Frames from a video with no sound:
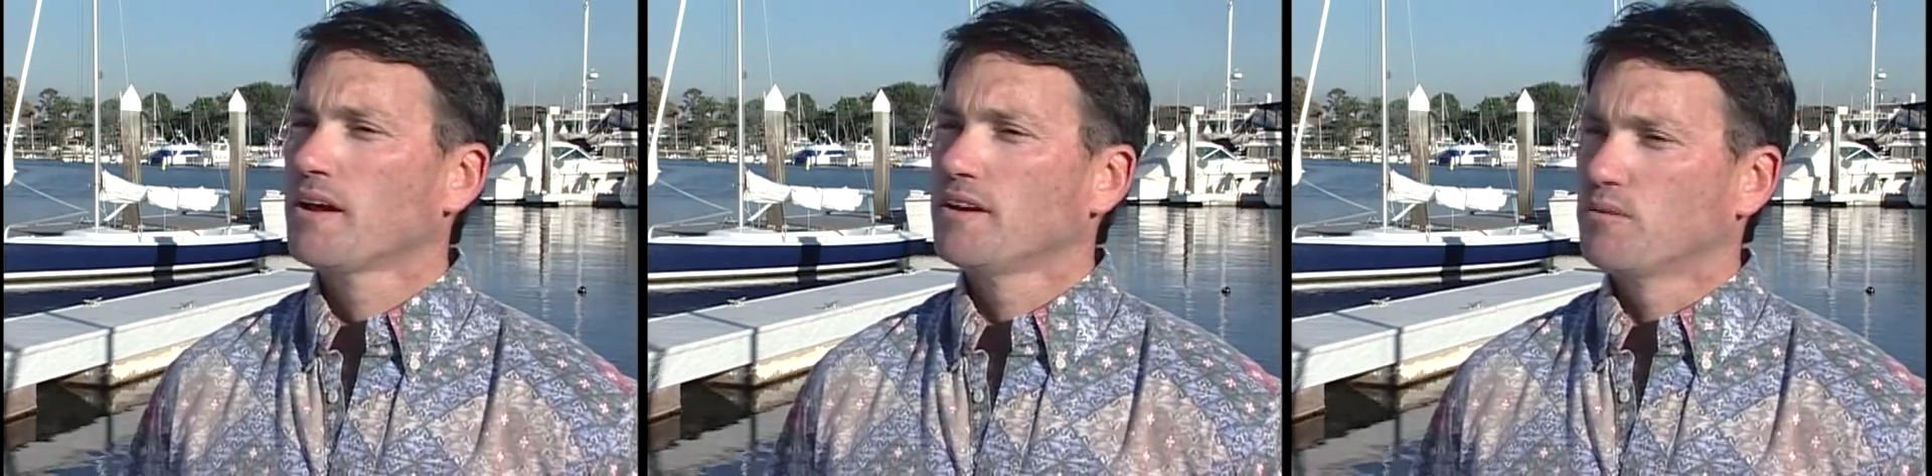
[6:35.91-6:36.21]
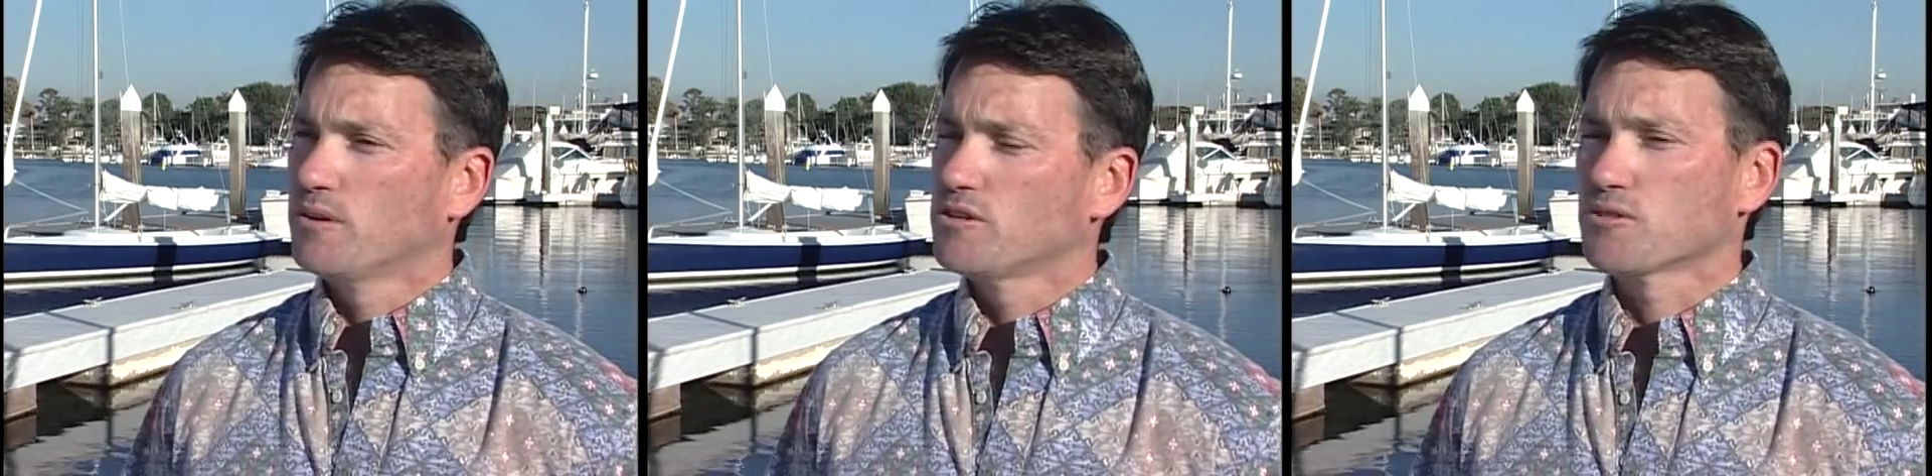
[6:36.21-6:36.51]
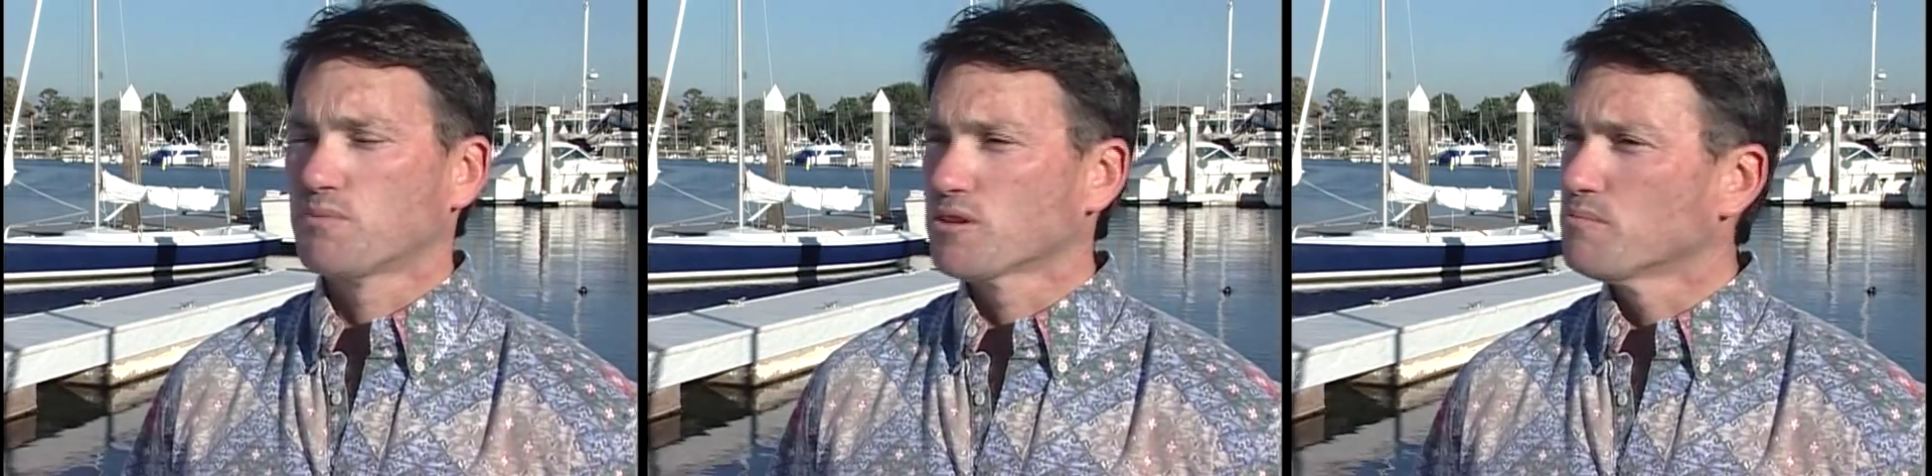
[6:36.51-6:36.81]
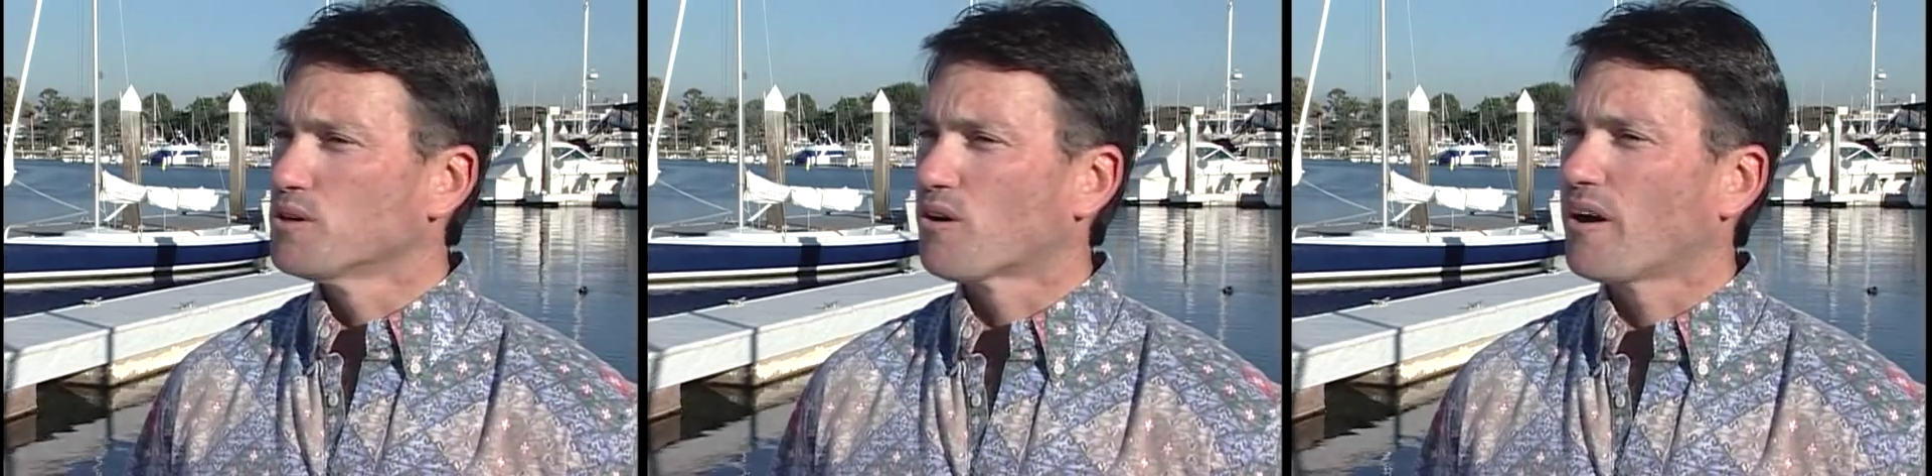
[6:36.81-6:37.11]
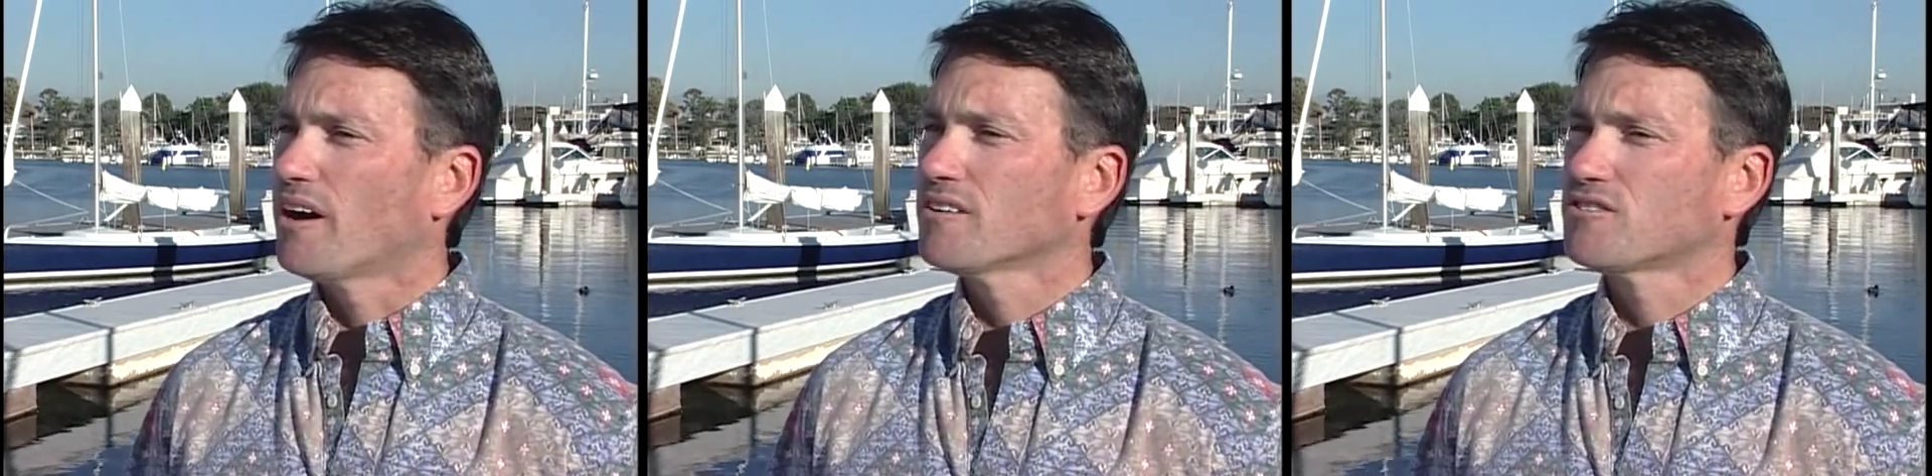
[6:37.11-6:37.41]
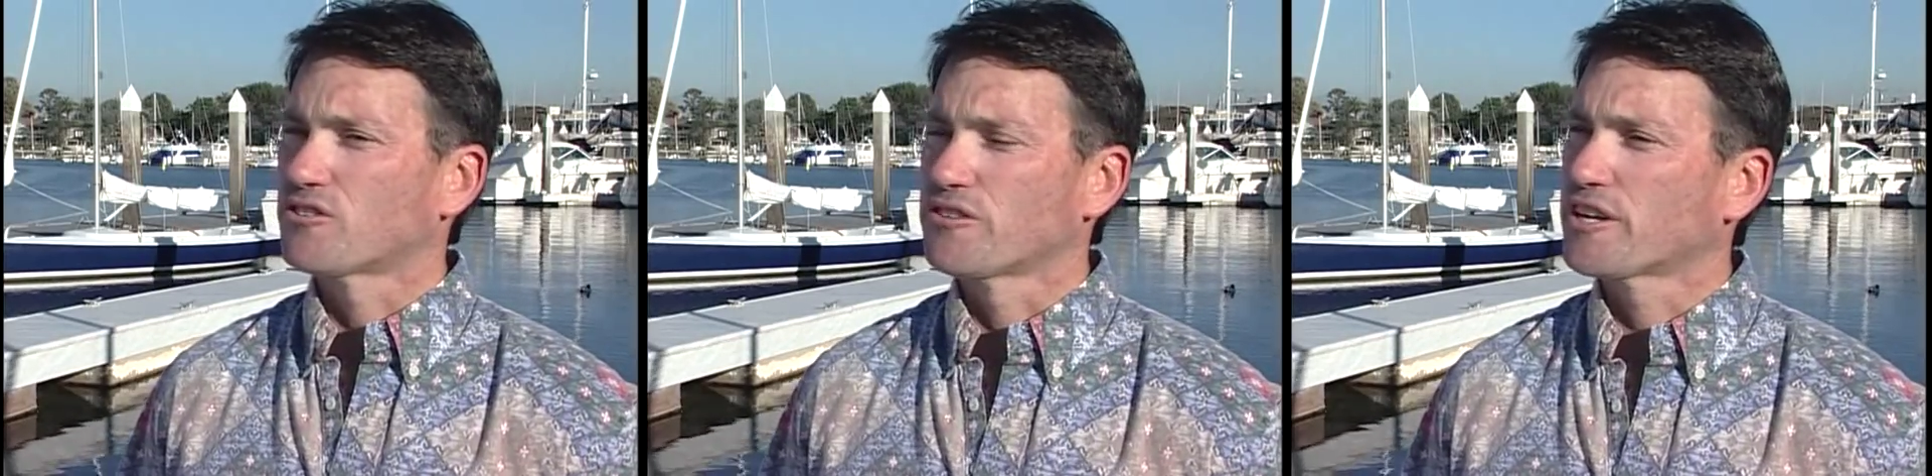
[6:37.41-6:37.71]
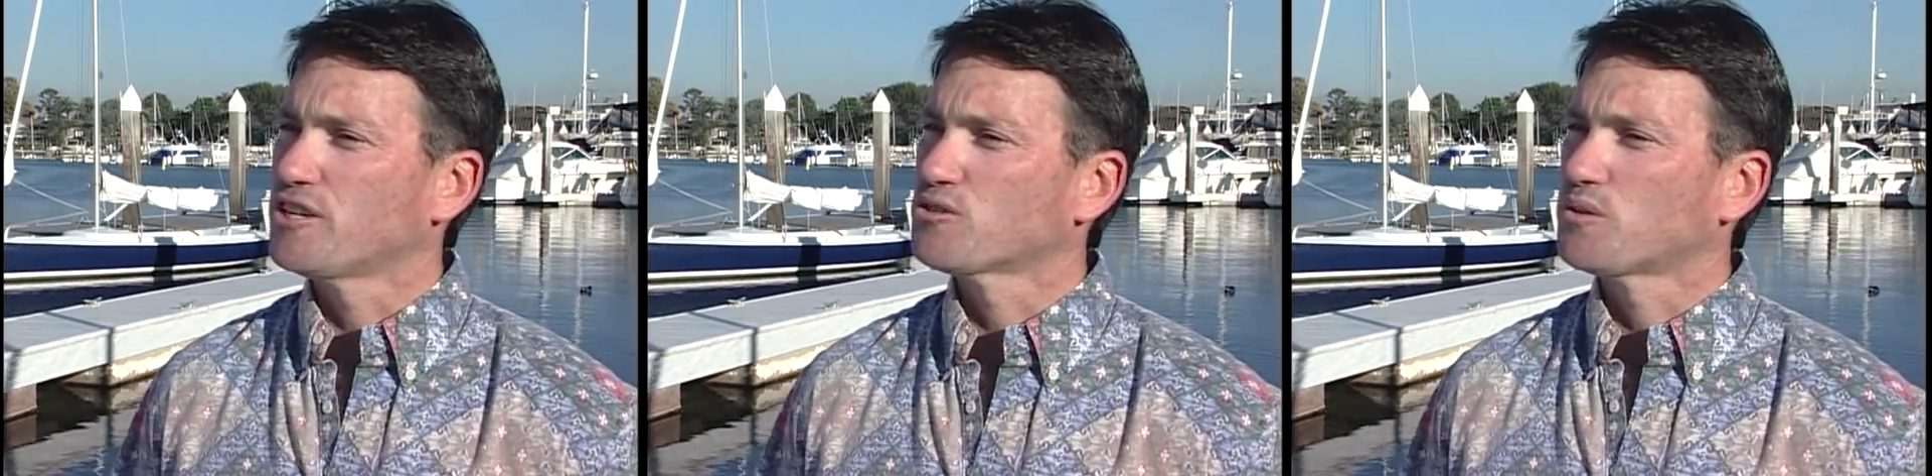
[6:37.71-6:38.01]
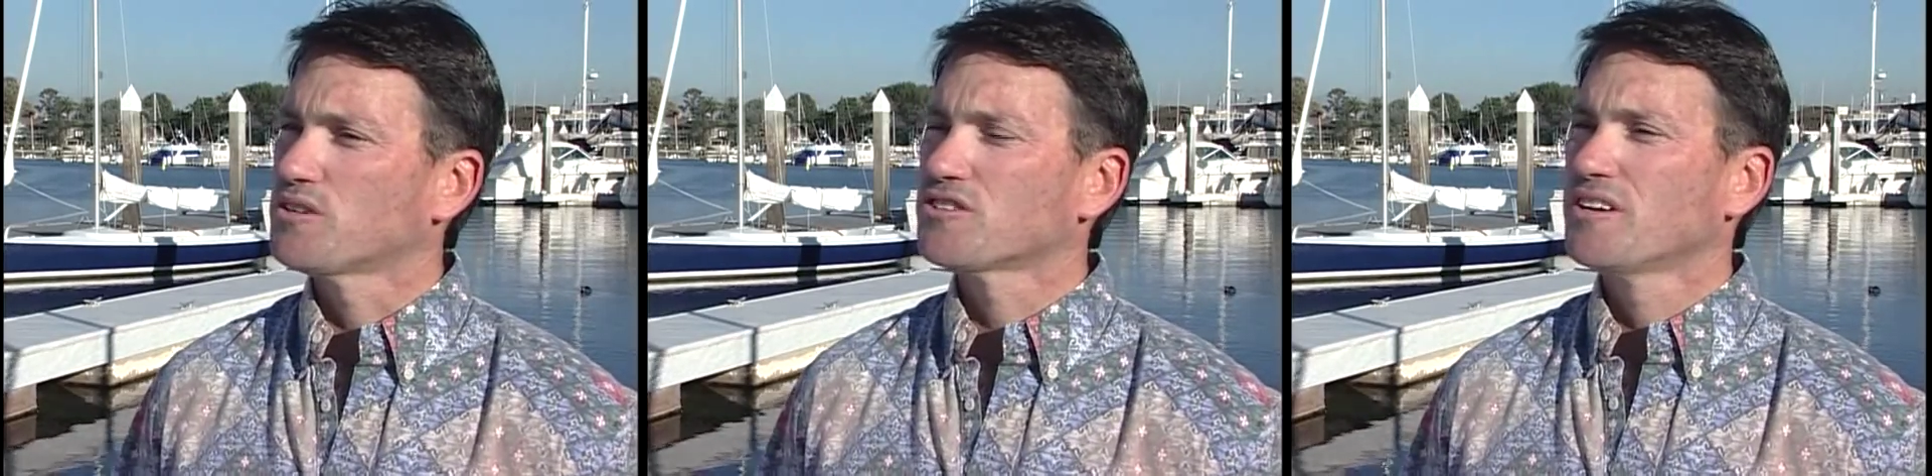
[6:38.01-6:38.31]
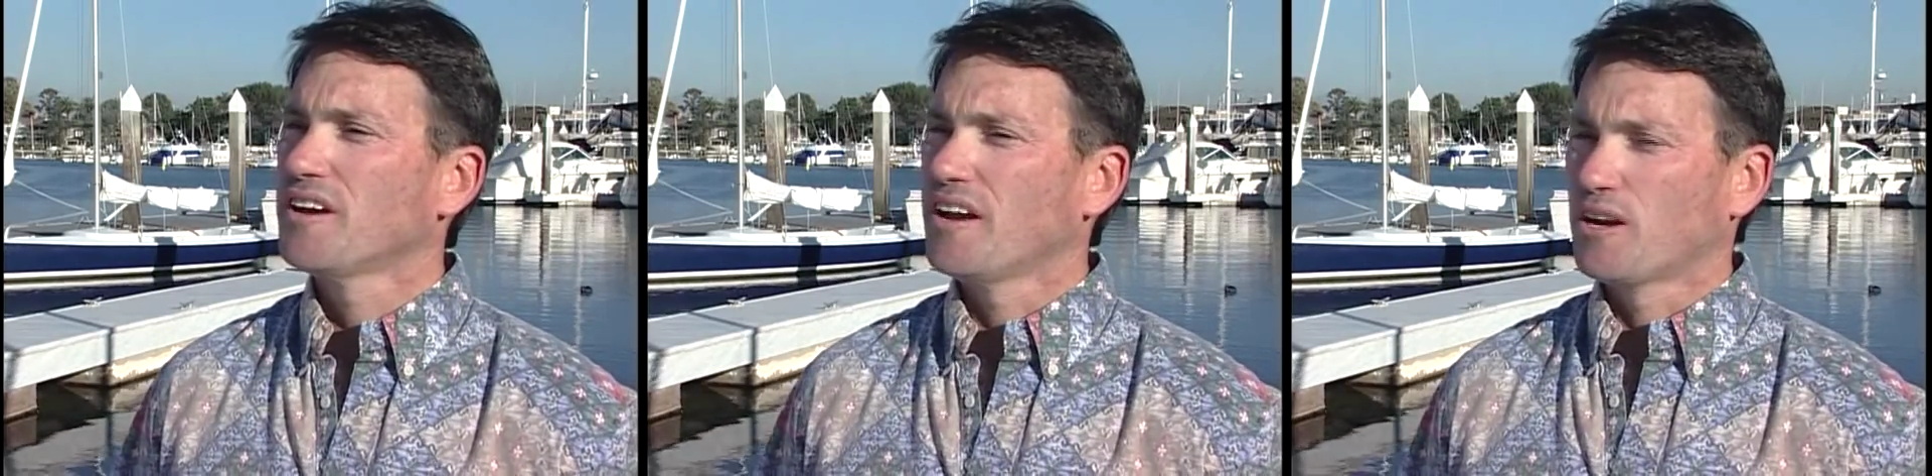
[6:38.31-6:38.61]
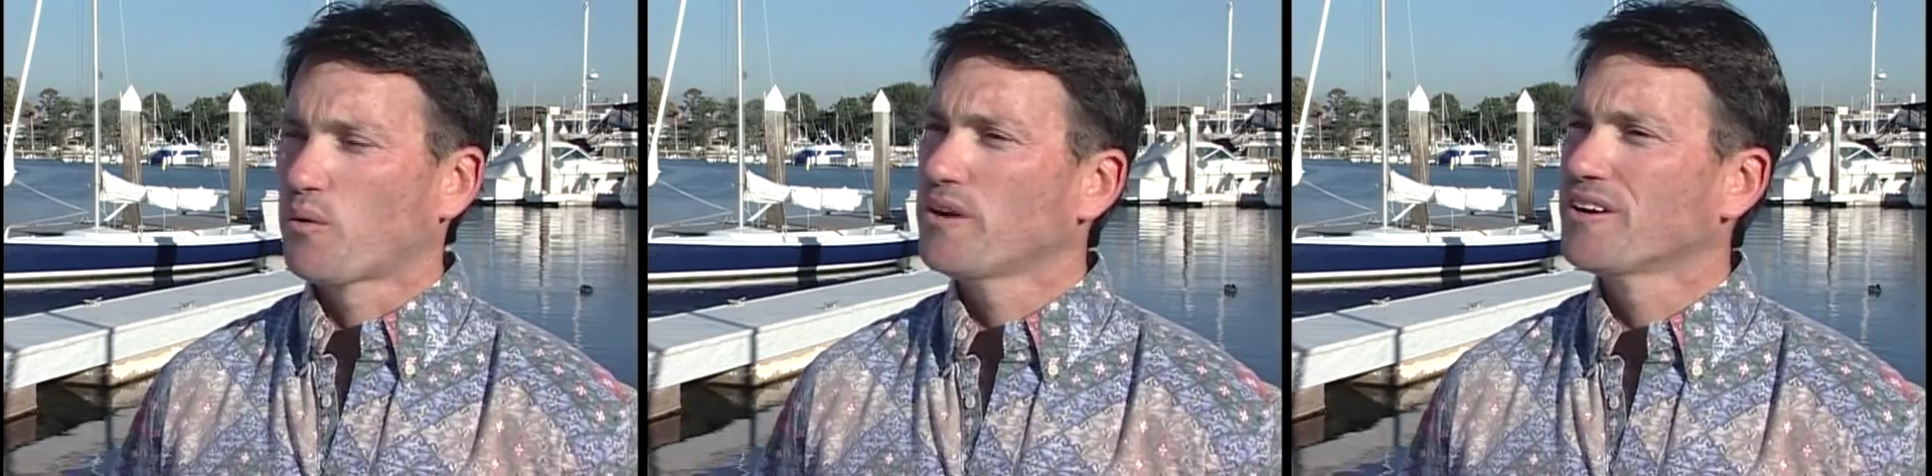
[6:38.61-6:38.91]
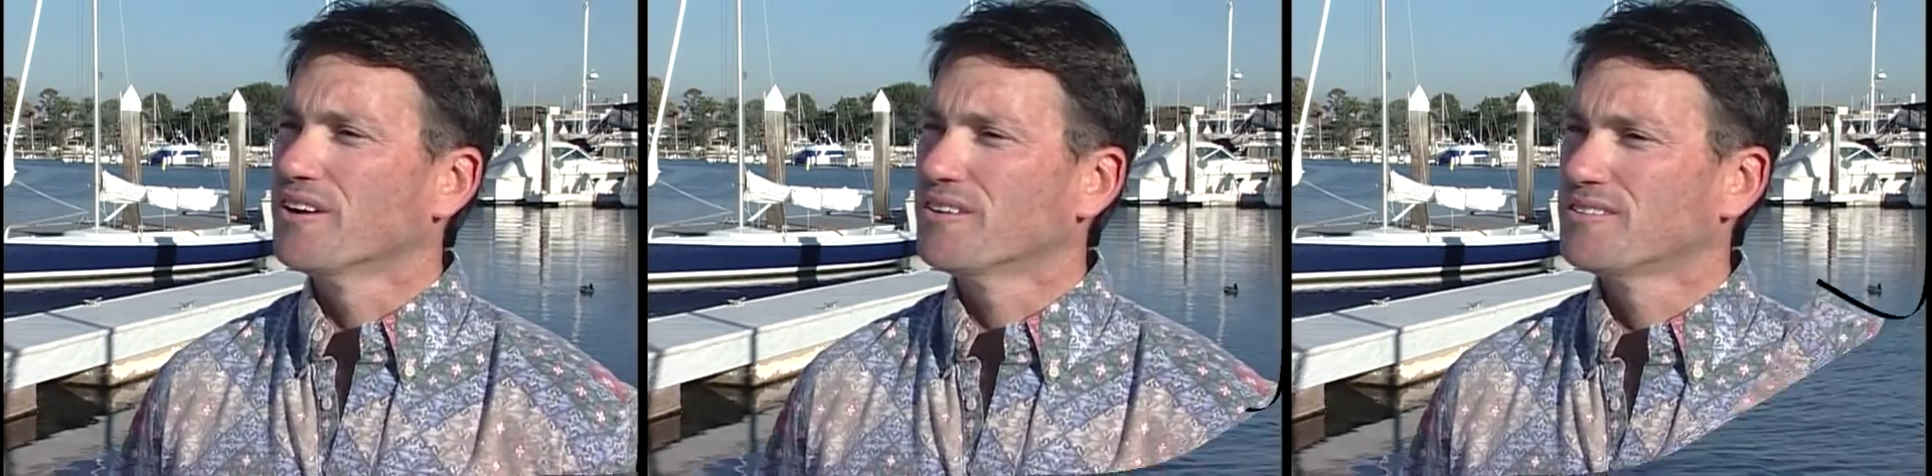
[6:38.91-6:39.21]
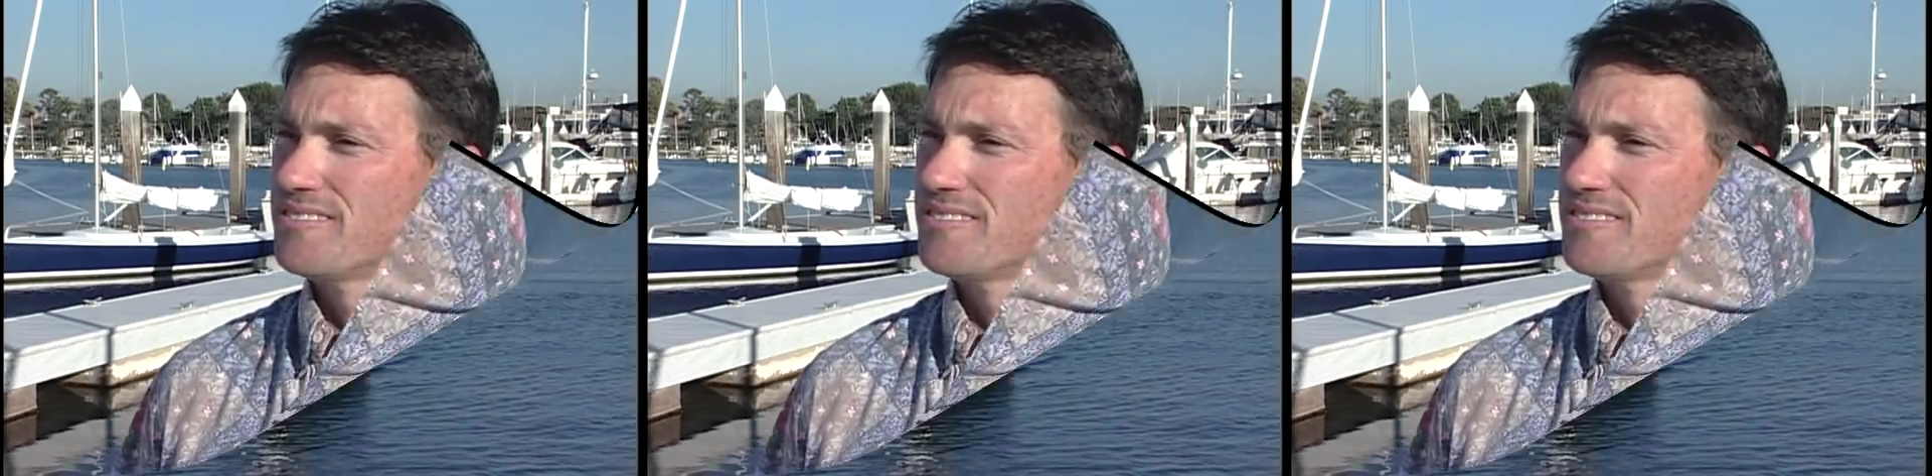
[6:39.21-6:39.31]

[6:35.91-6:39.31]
You really just put the motor out, turn the key switch, and away you go.